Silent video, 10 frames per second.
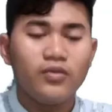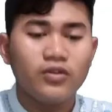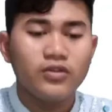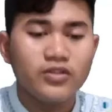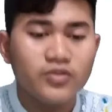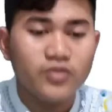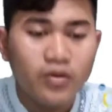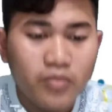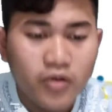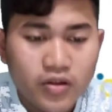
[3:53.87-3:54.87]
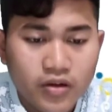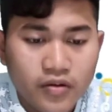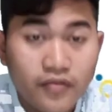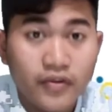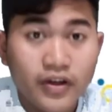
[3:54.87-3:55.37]
will continue about
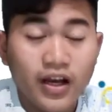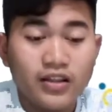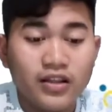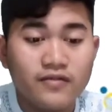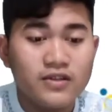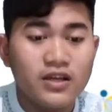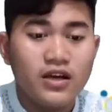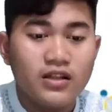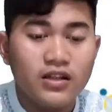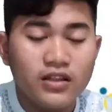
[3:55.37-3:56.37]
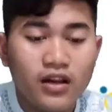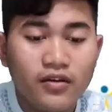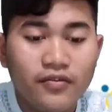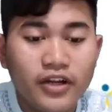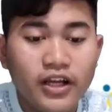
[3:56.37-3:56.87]
the fricatives.
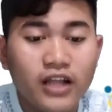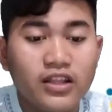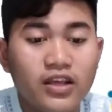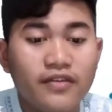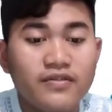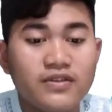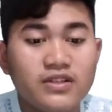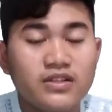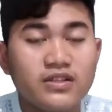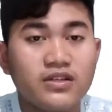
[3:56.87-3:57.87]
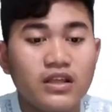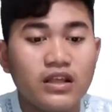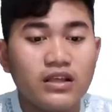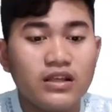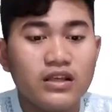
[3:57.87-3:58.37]
Dental fricatives
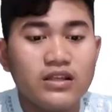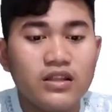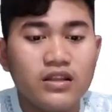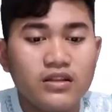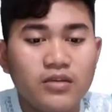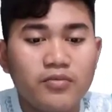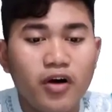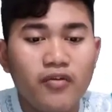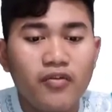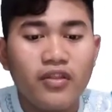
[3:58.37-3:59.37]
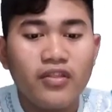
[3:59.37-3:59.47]
is the tip of the